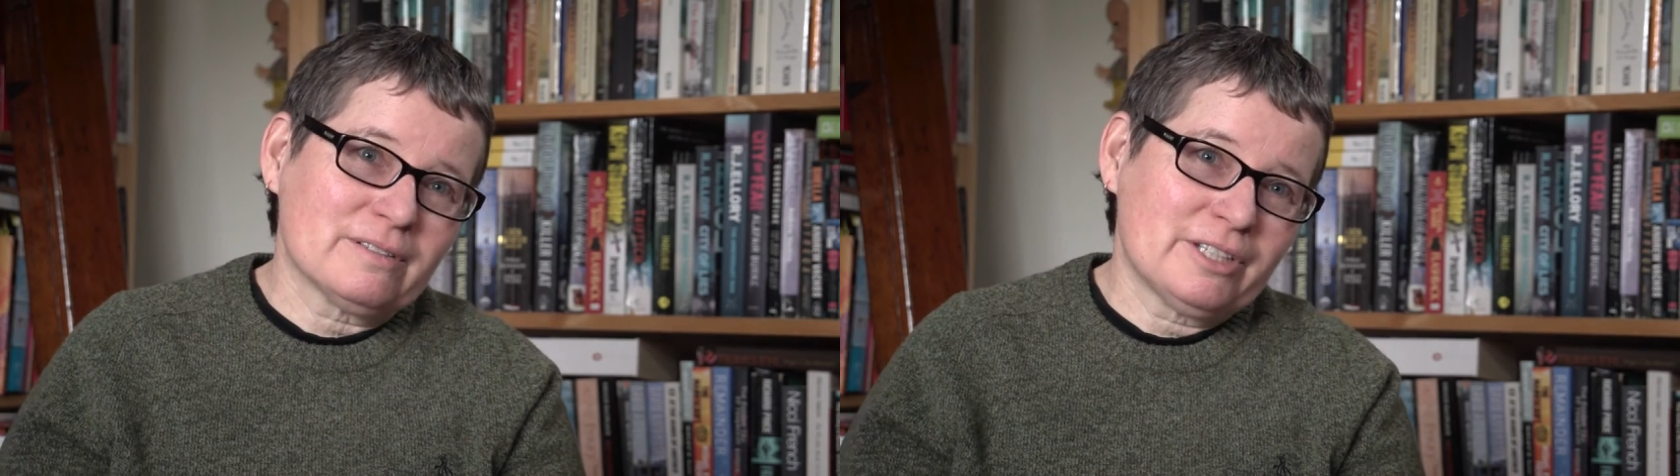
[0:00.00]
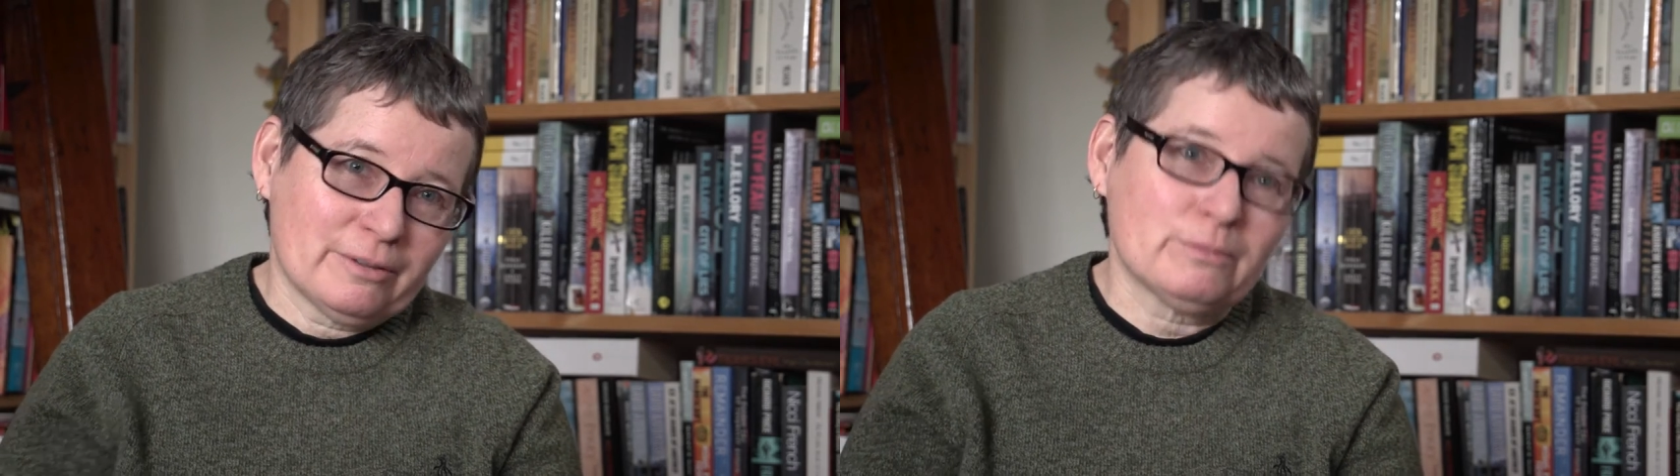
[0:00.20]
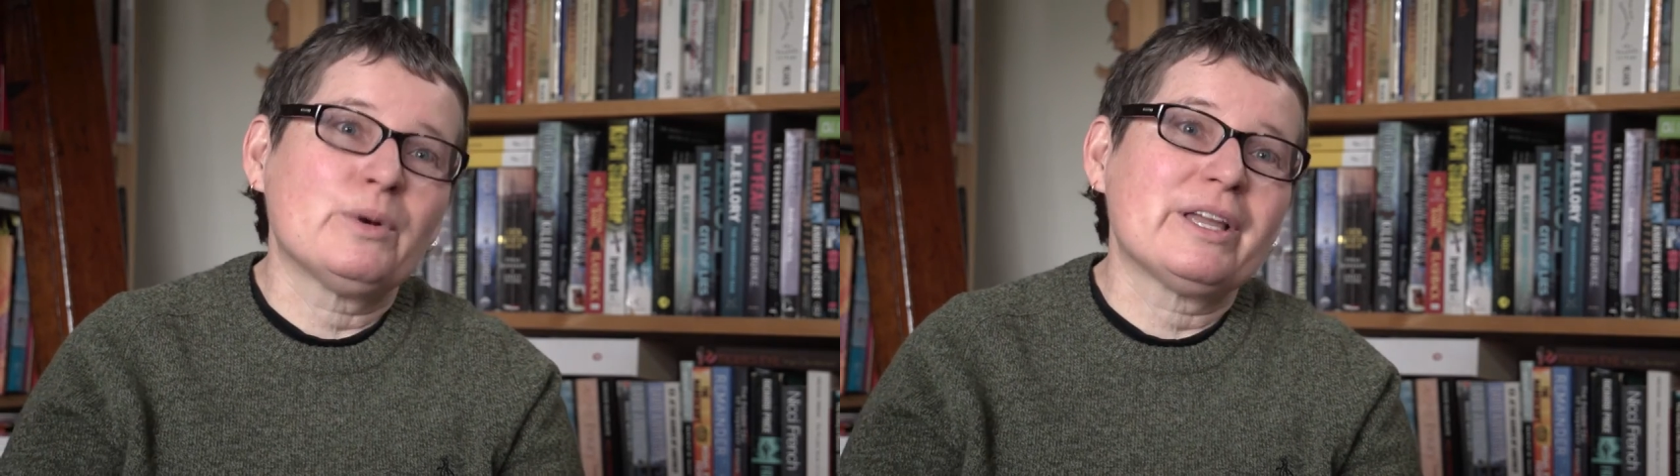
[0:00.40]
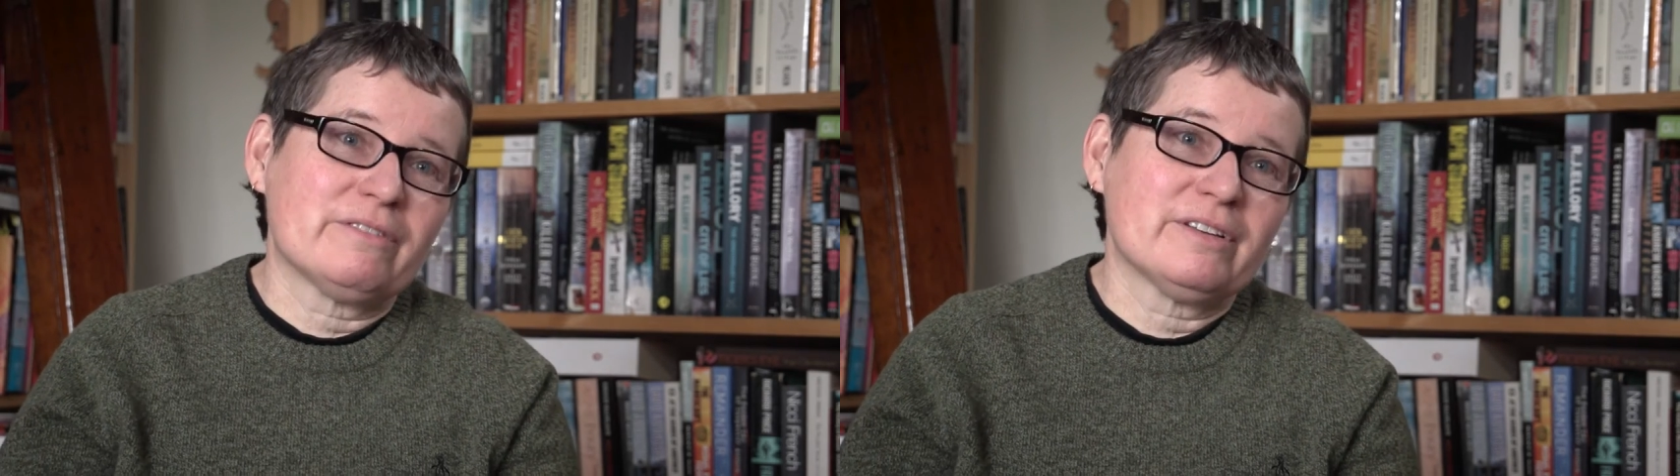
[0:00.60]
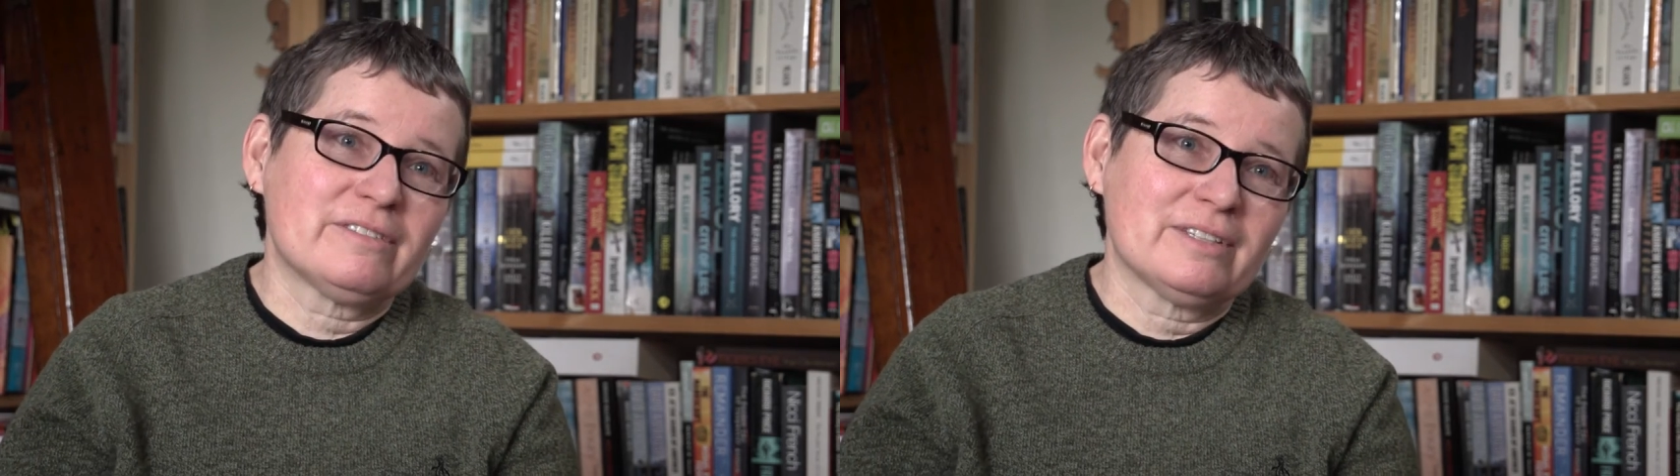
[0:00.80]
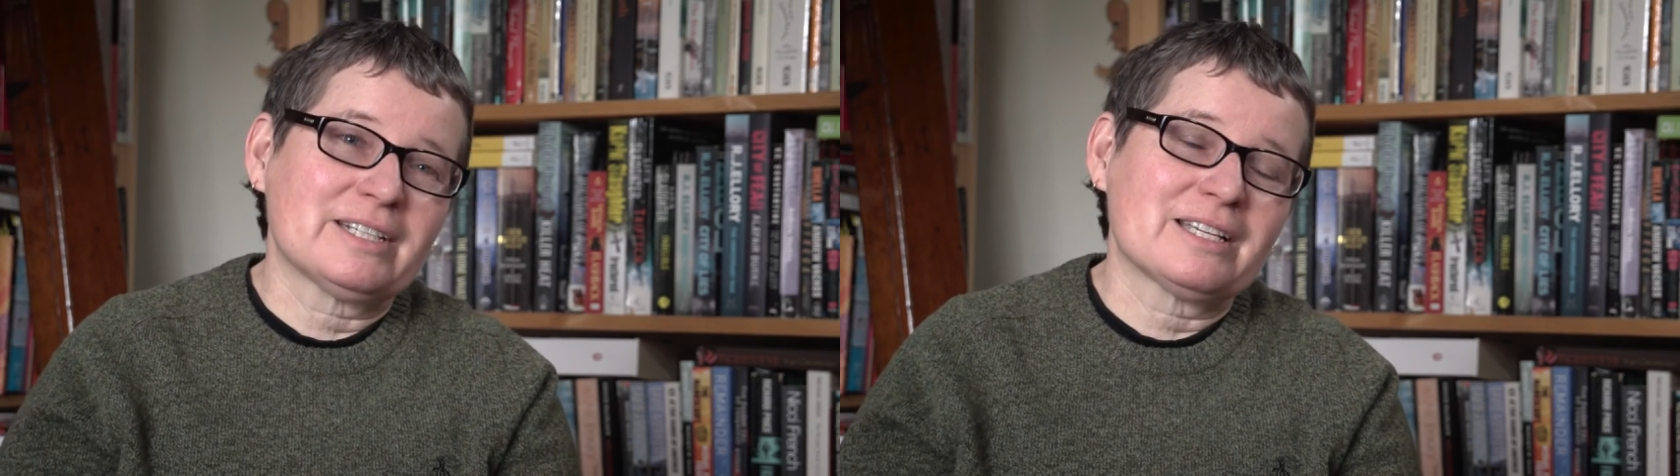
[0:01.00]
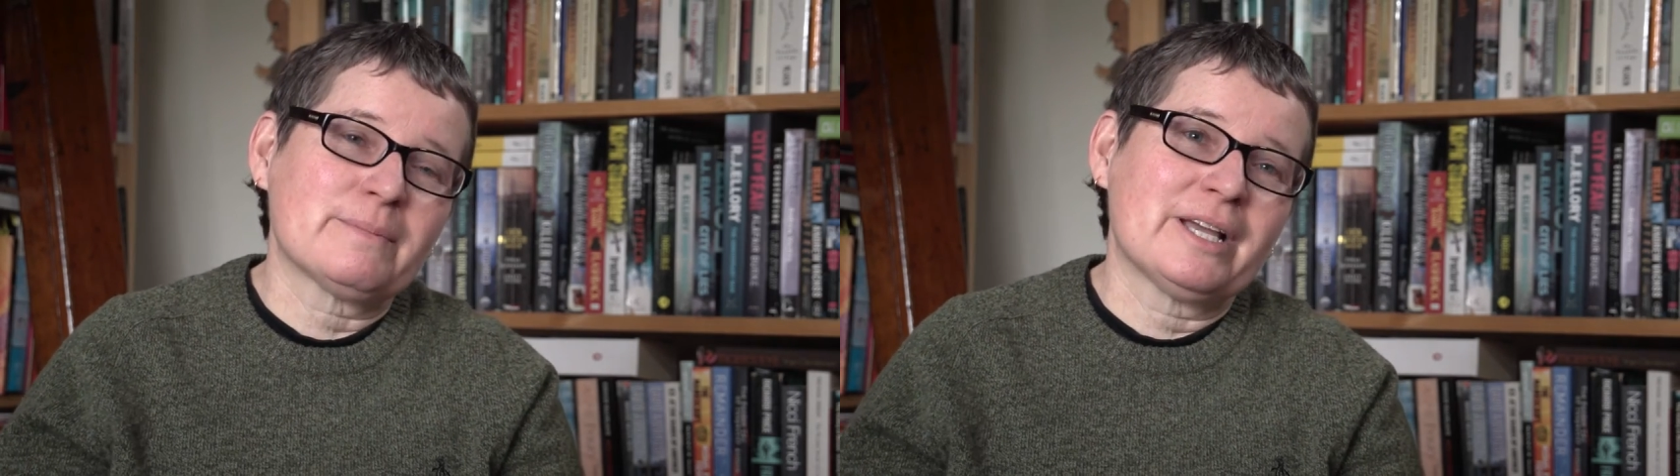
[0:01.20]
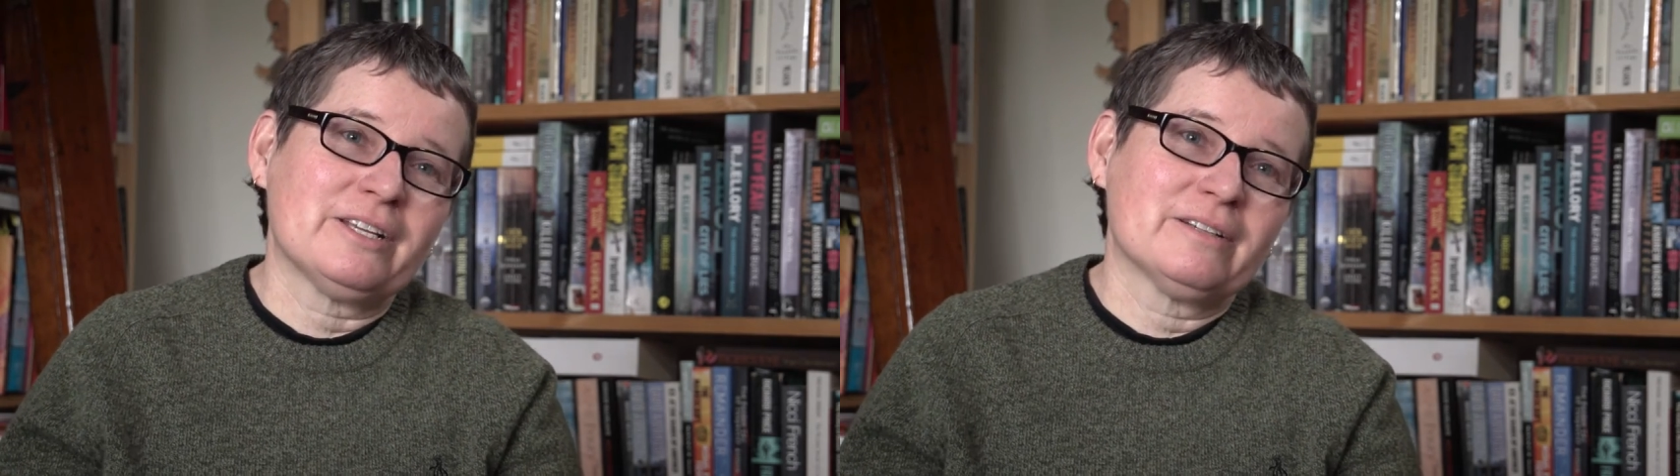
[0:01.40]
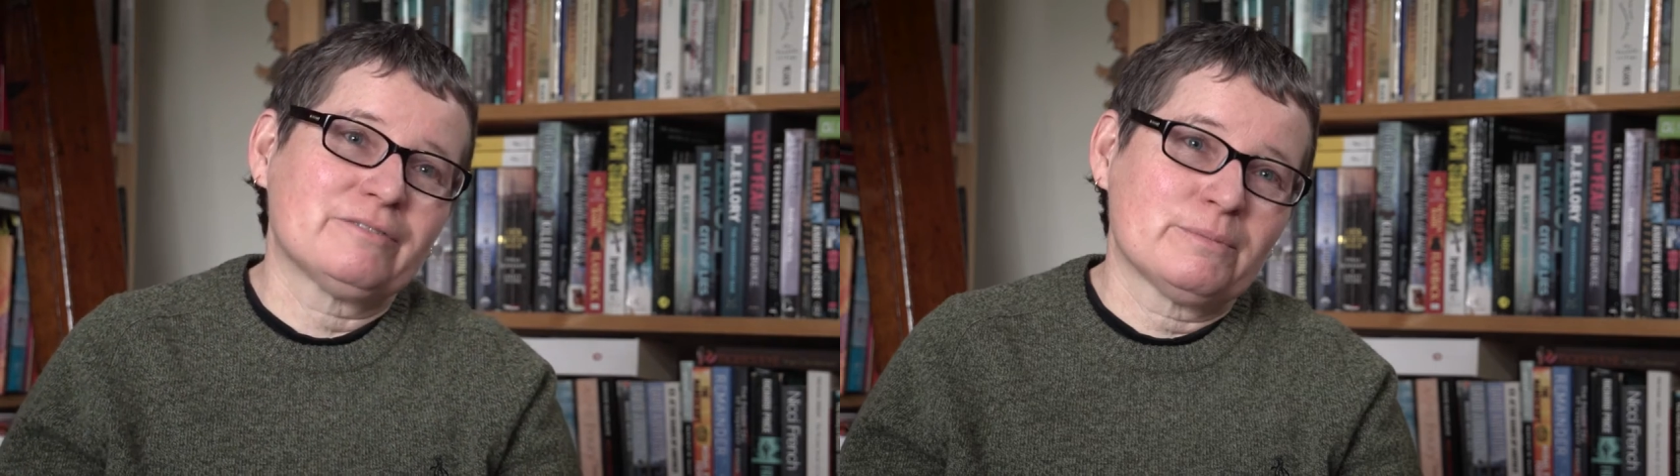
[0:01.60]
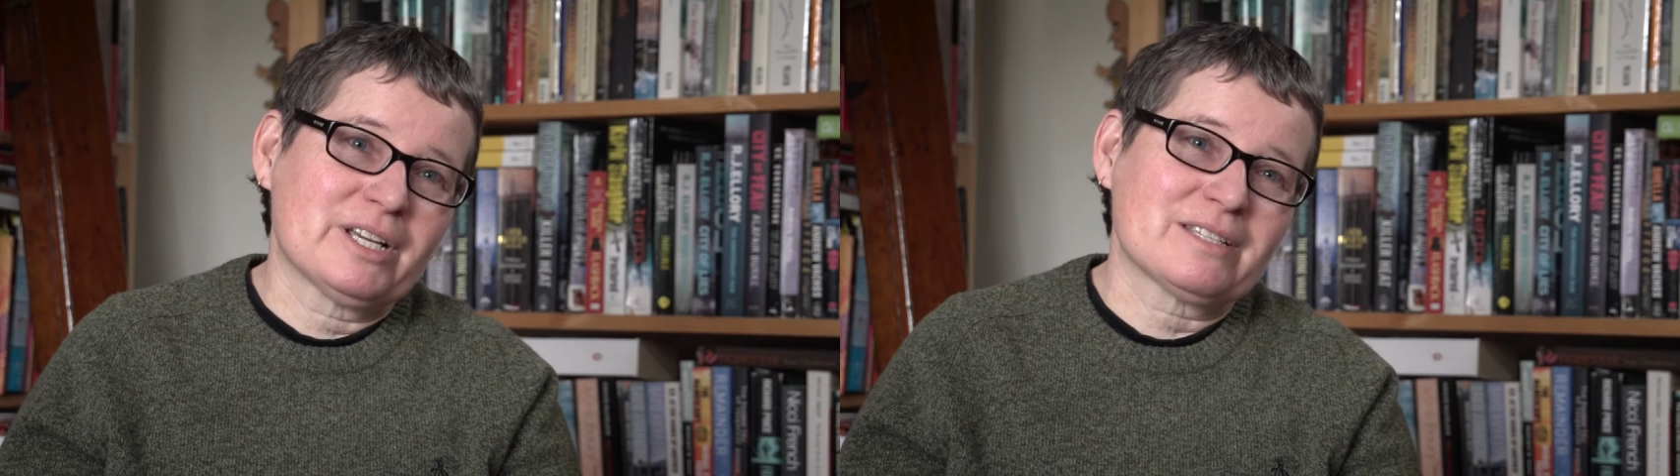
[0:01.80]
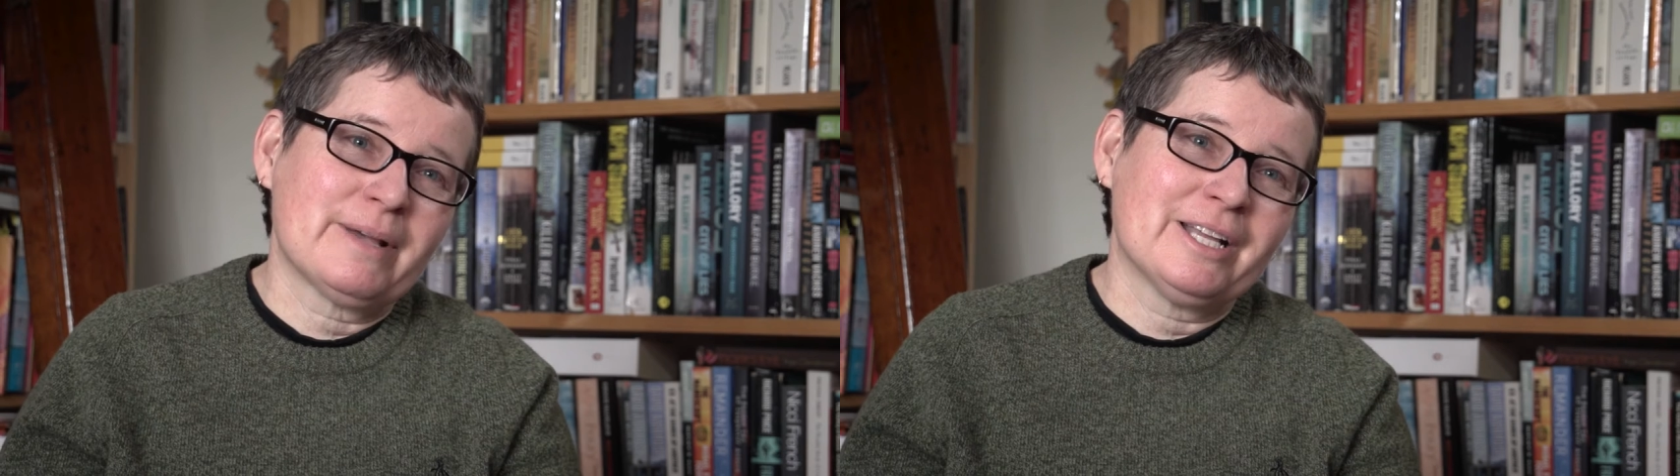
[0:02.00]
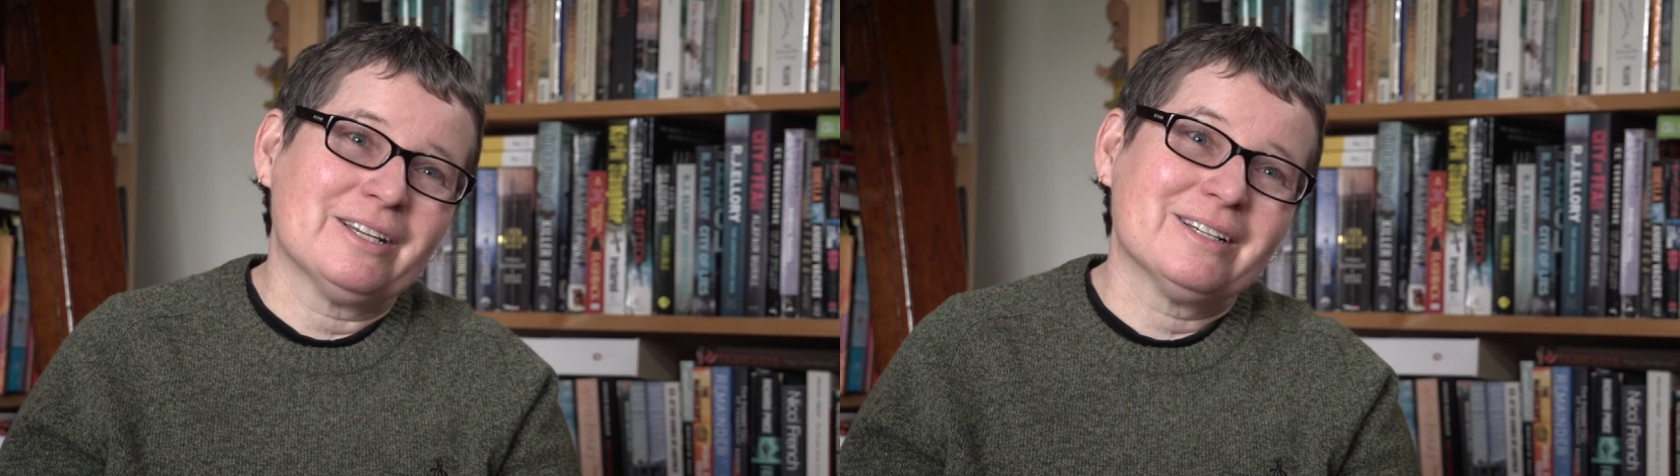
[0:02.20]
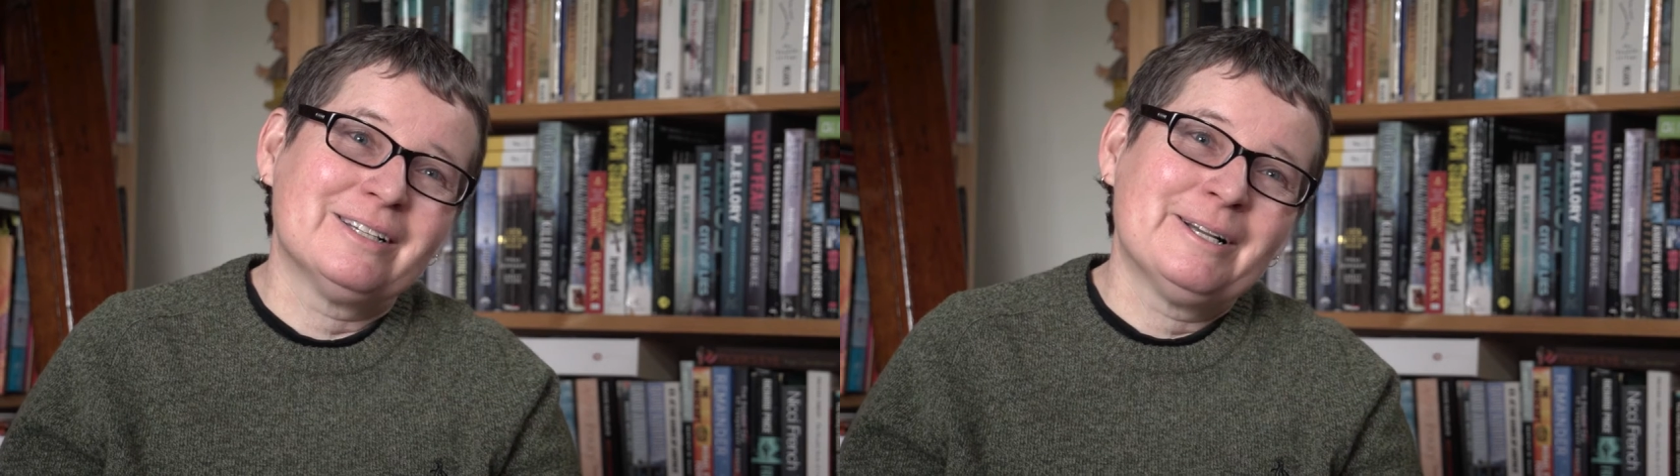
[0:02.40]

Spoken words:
you know, weavers in Tasmania, from Tasmania,